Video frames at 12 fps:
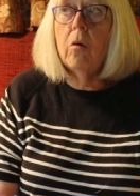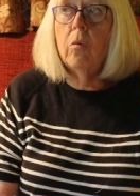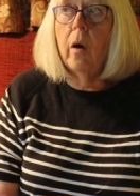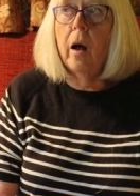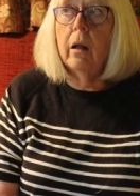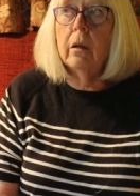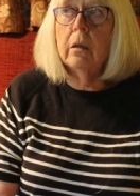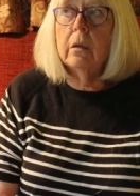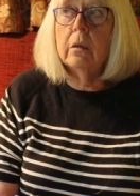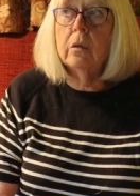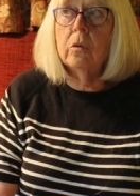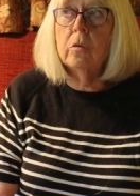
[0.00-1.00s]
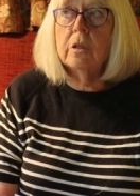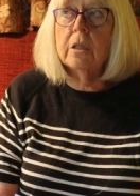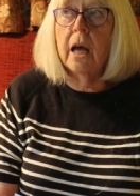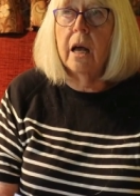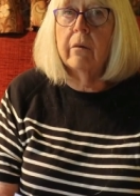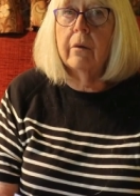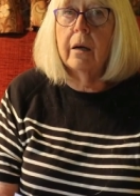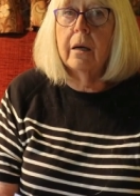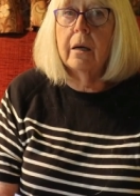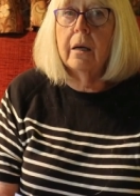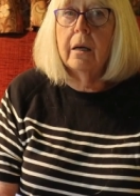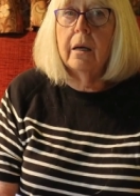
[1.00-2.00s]
Well, thought
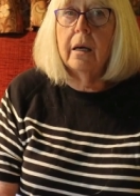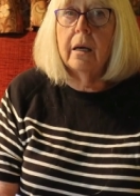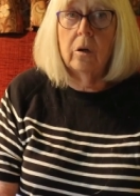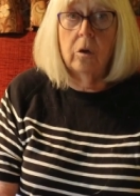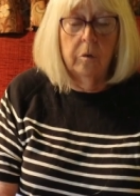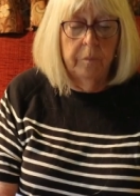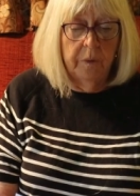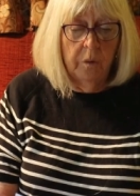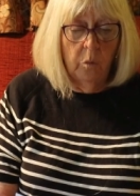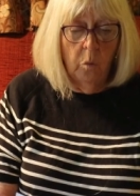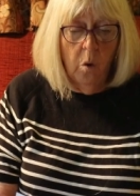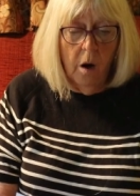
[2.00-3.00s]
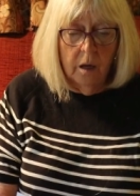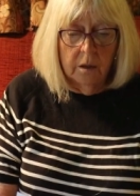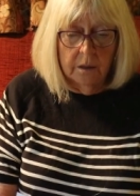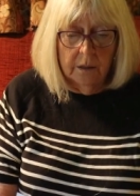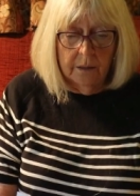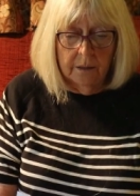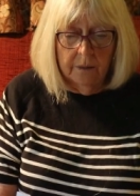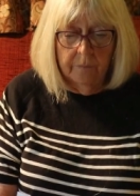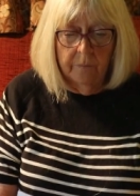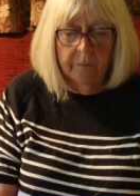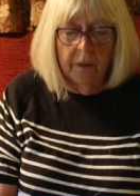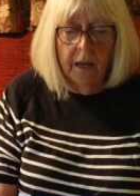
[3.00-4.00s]
Sarah, it could be worse.
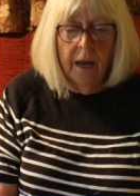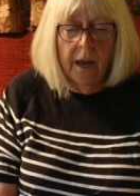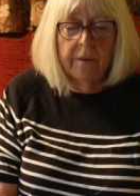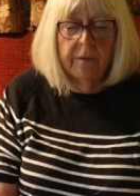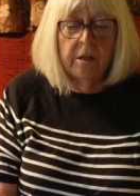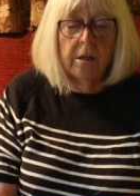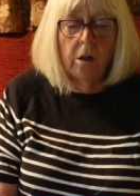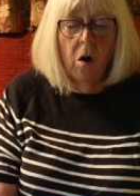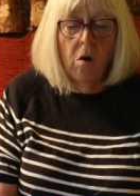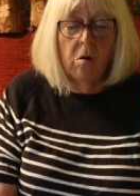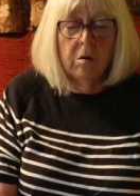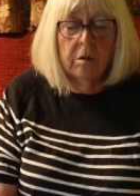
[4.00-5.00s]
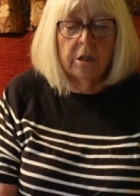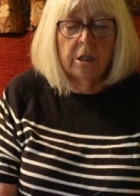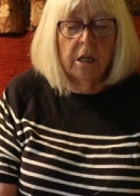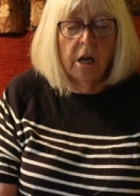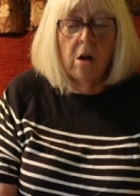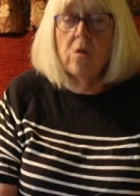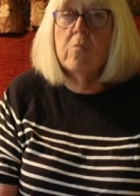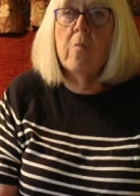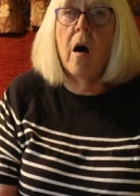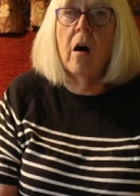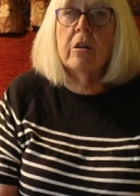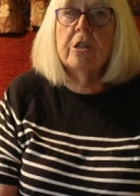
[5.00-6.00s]
In the long, slow
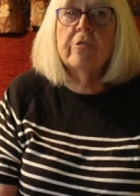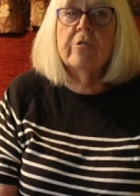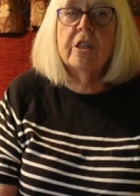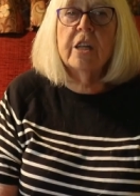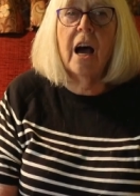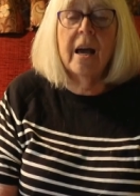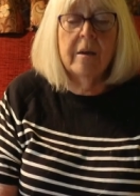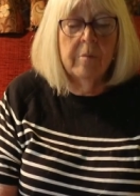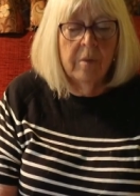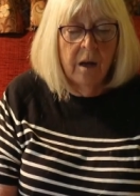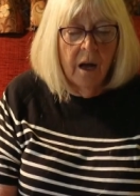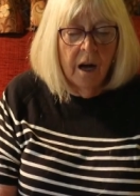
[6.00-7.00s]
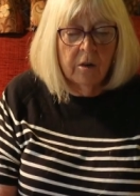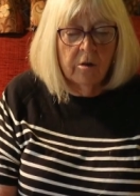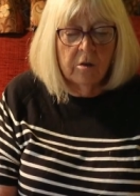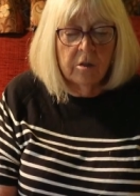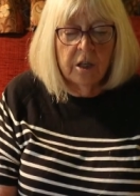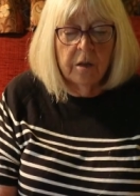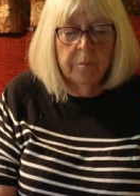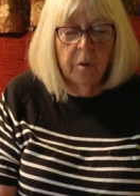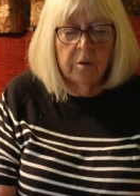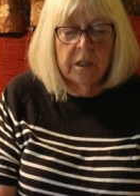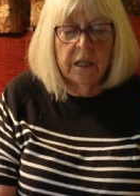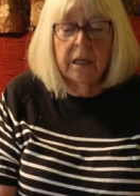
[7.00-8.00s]
march of time across her
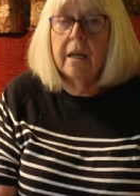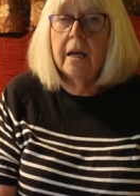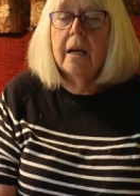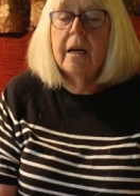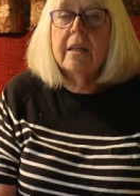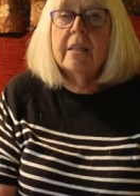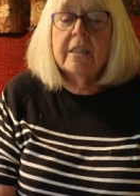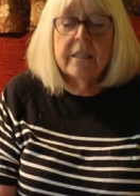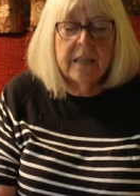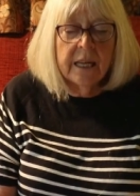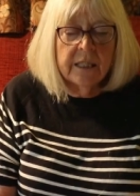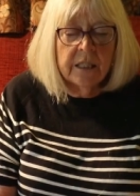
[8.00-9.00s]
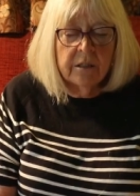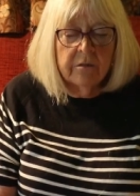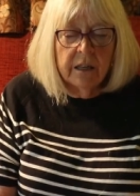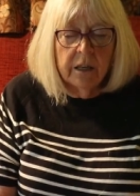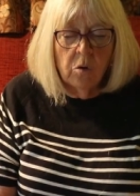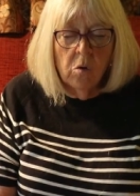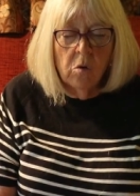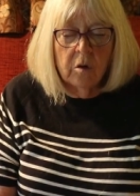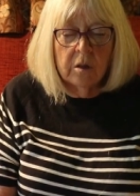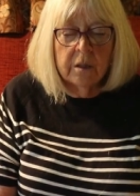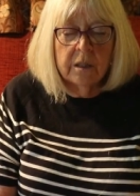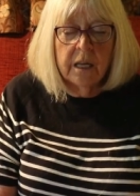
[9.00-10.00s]
body, the sensory
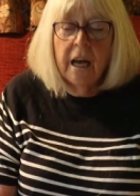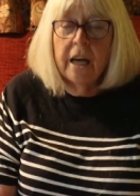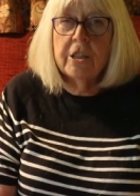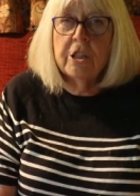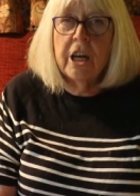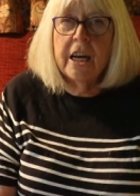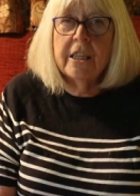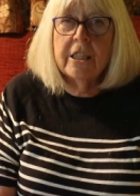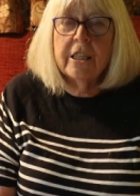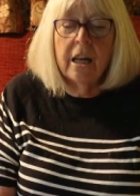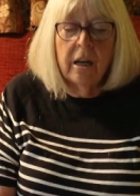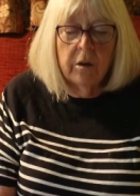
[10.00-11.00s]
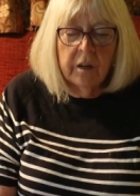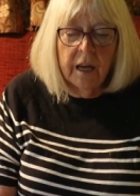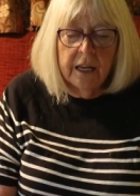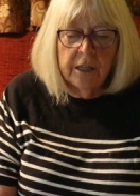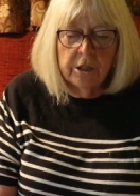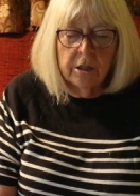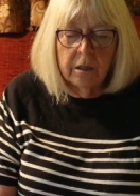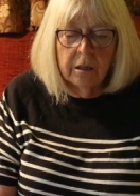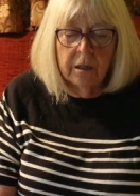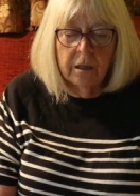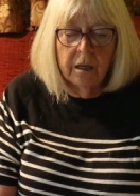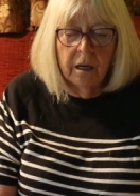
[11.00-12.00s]
organs had changed their
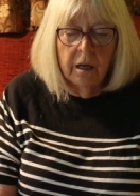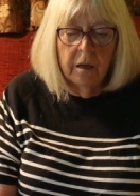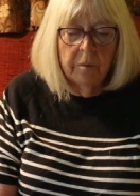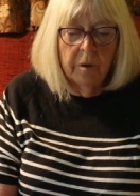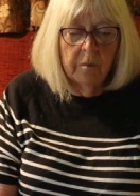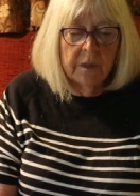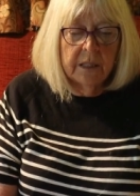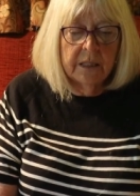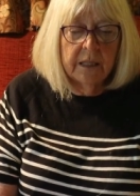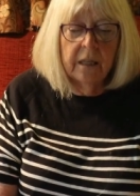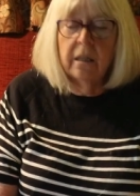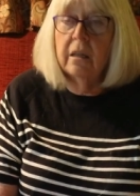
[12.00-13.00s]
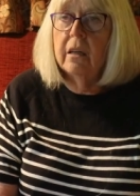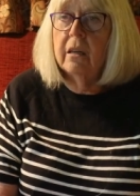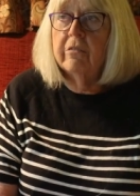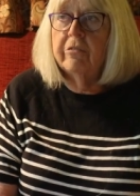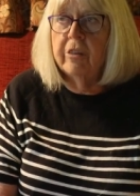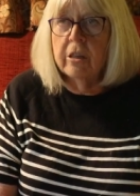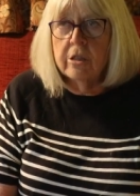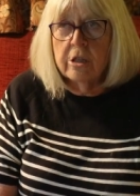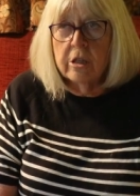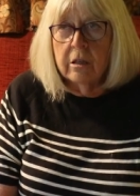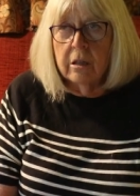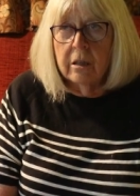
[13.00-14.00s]
location, but were still
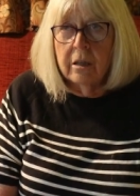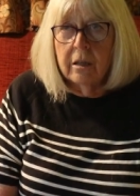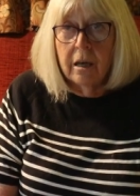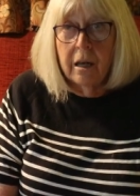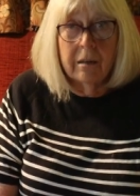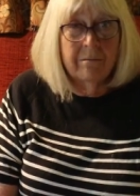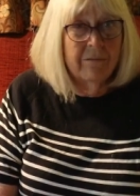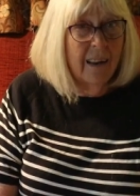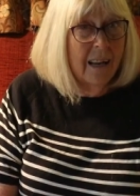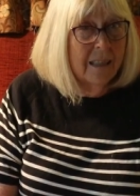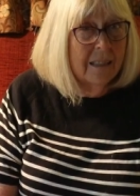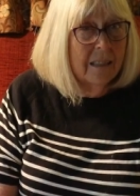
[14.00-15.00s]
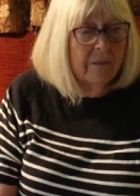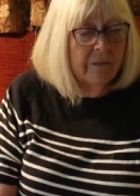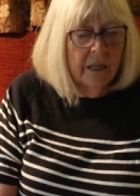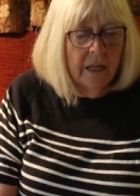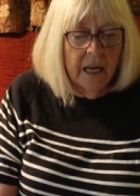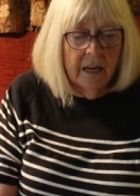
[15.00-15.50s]
functional and relatively